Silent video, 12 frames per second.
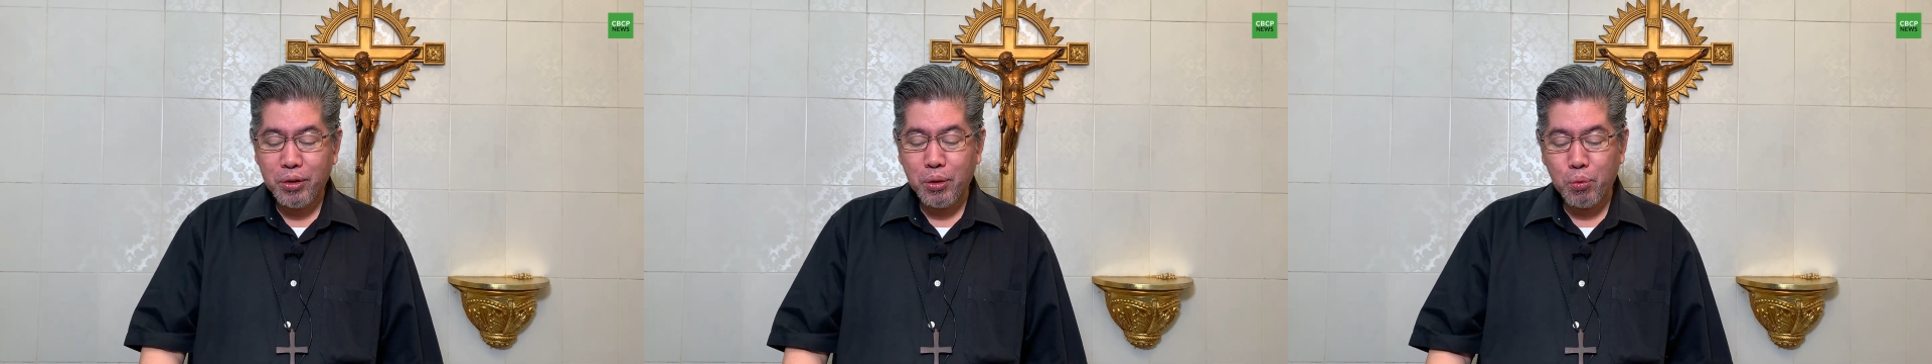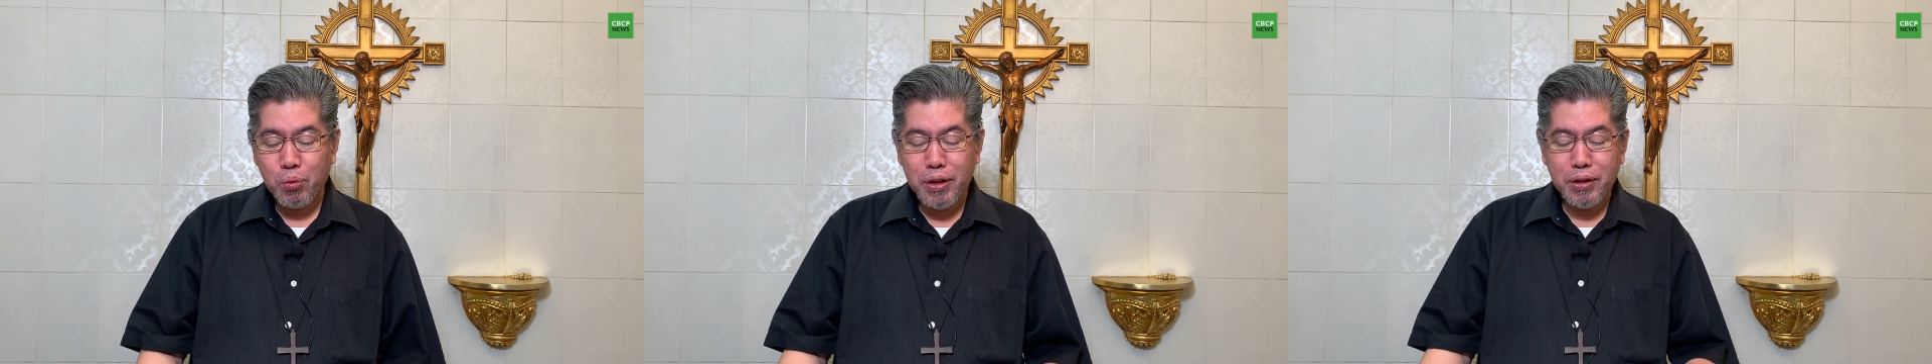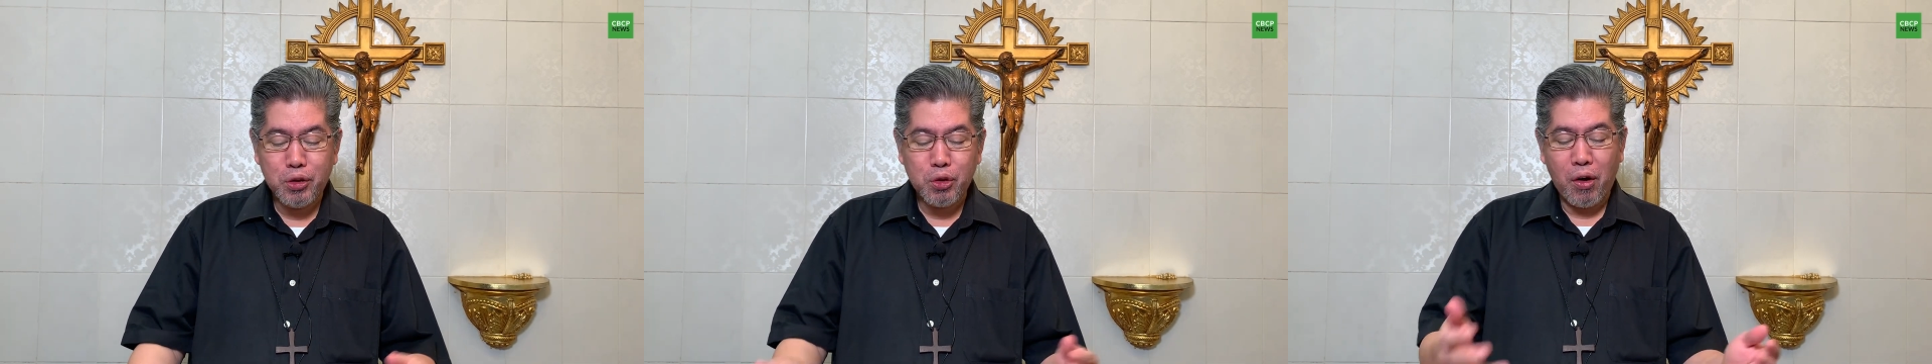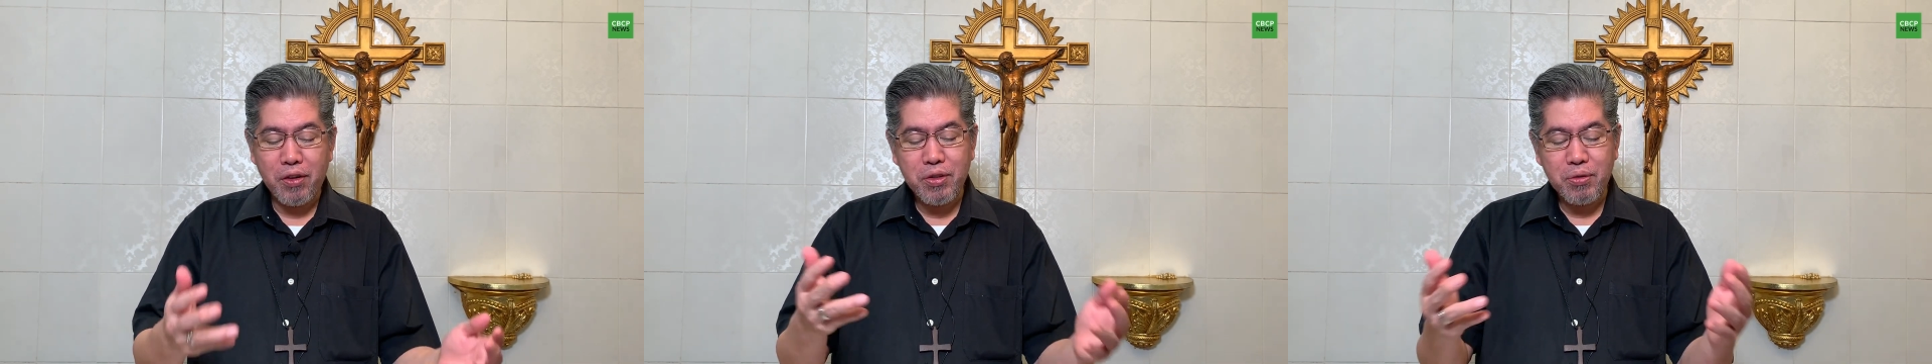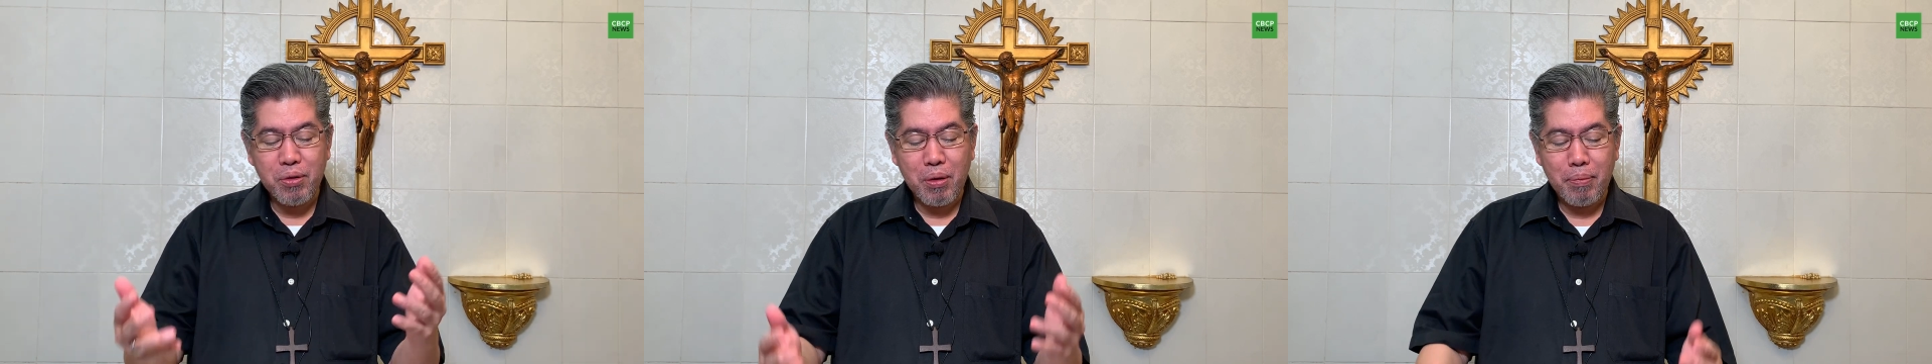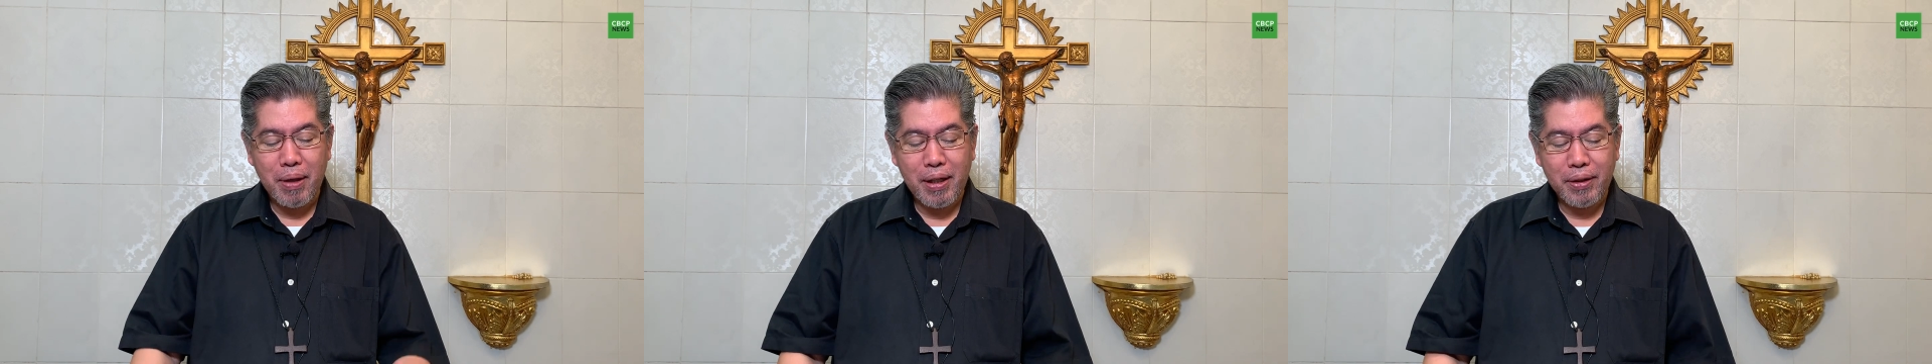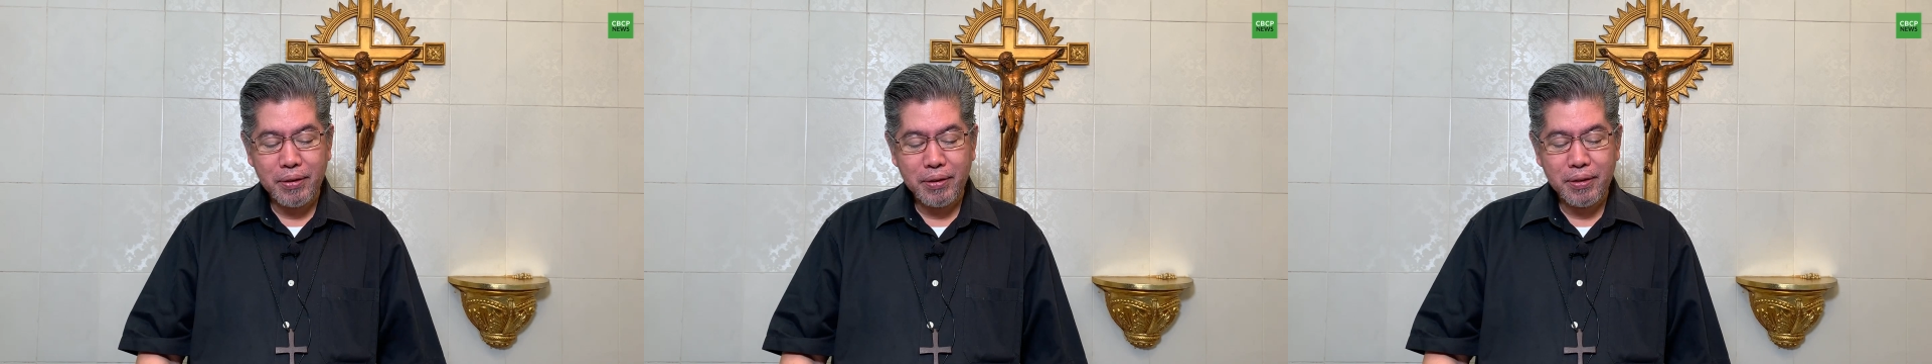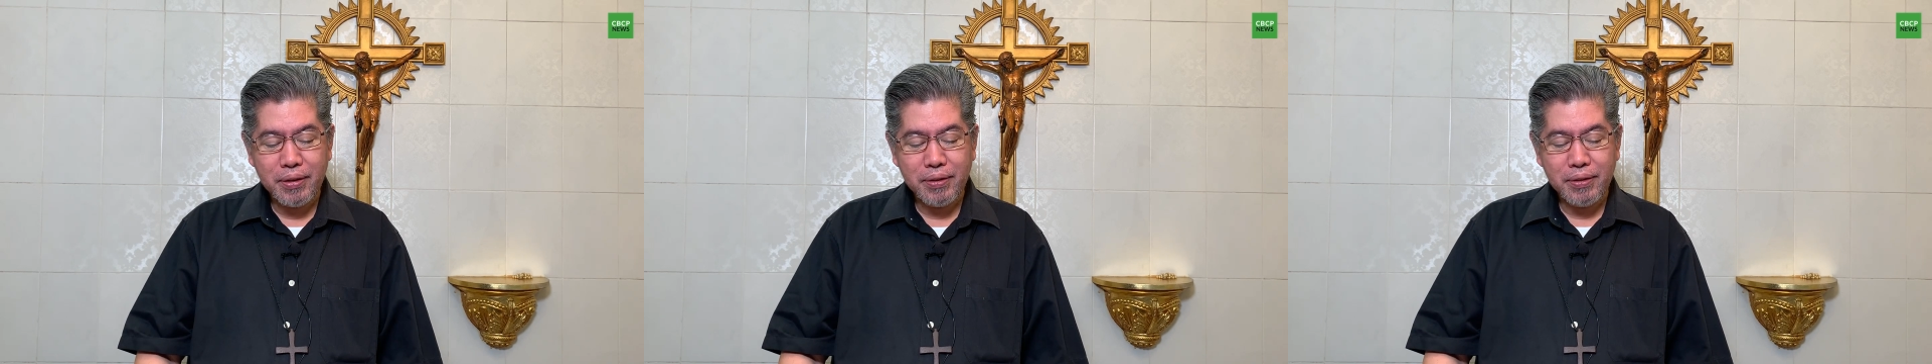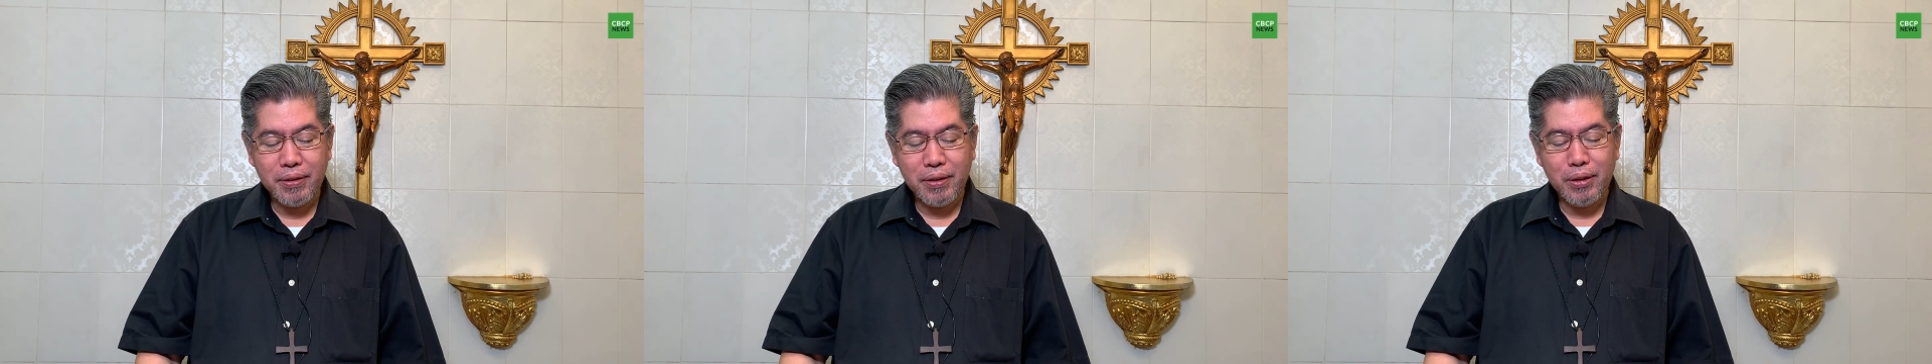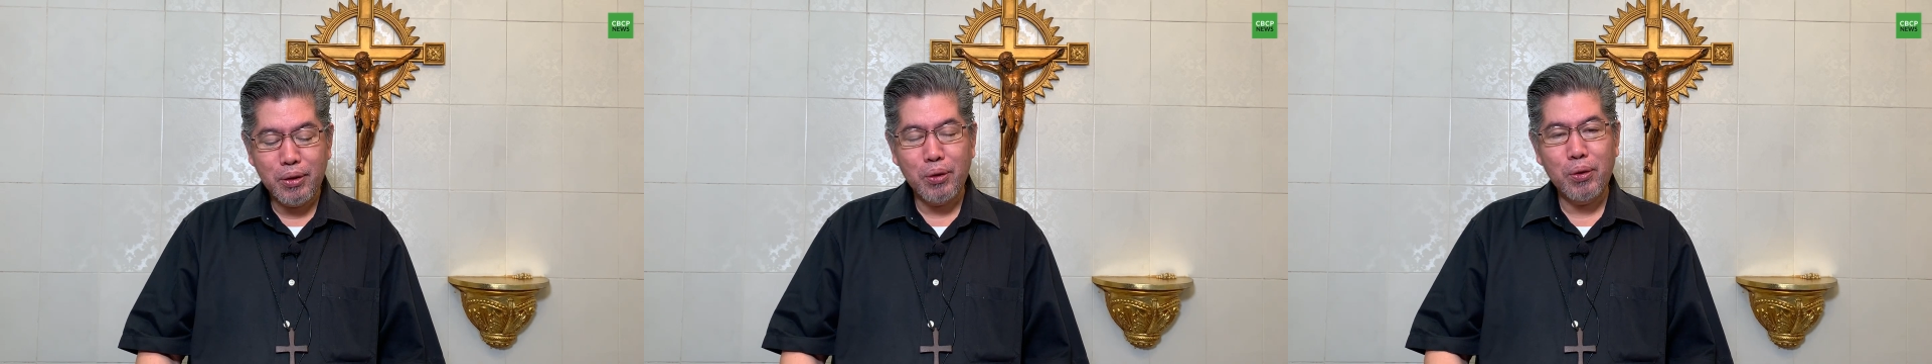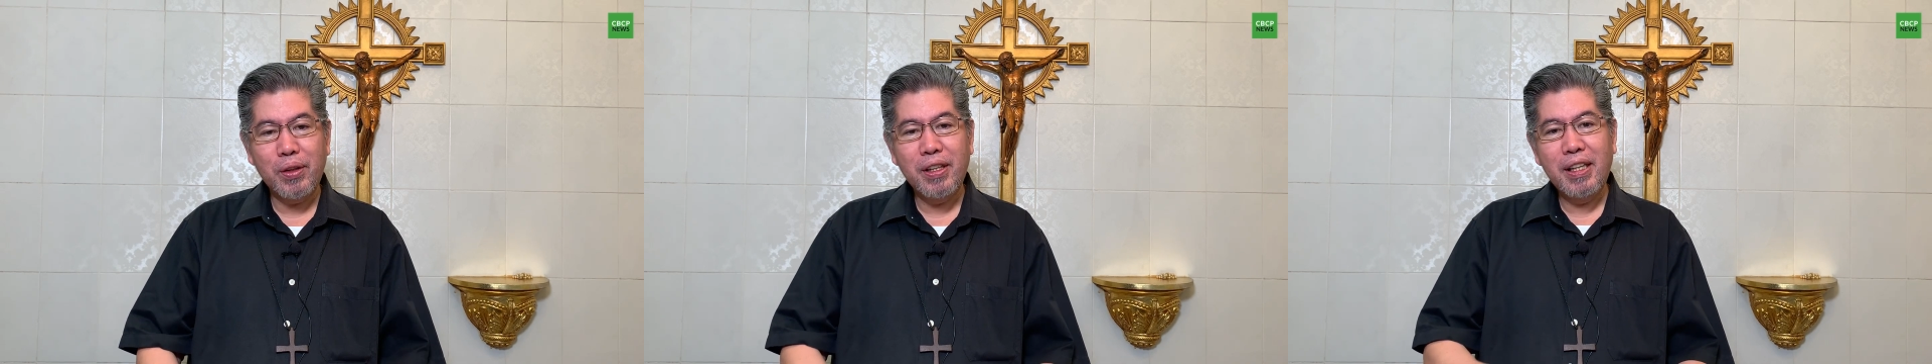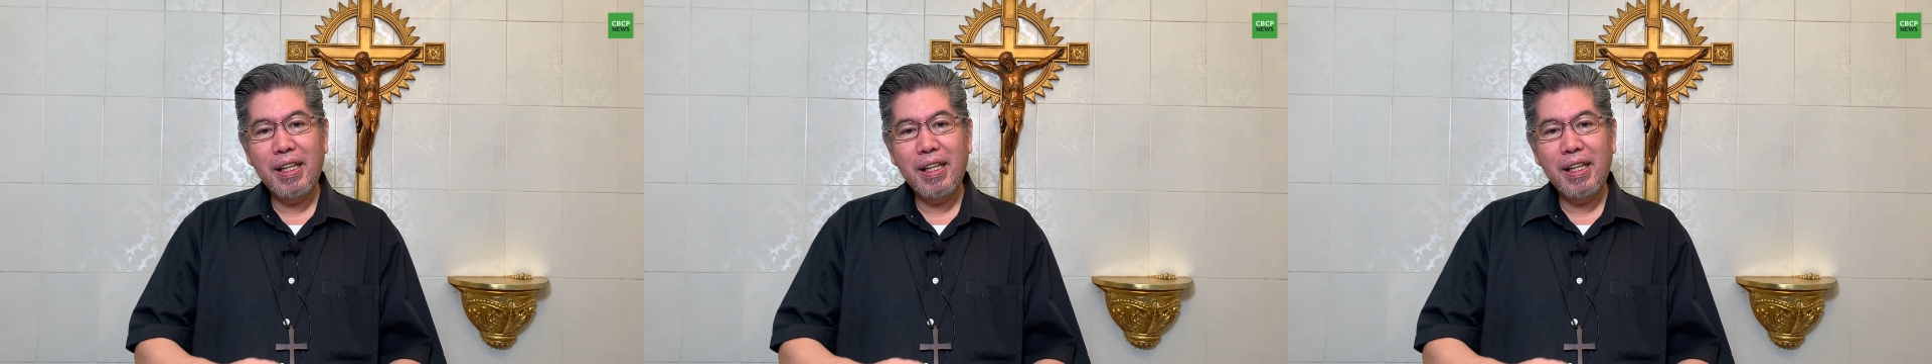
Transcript: the wind tossed her about, you know,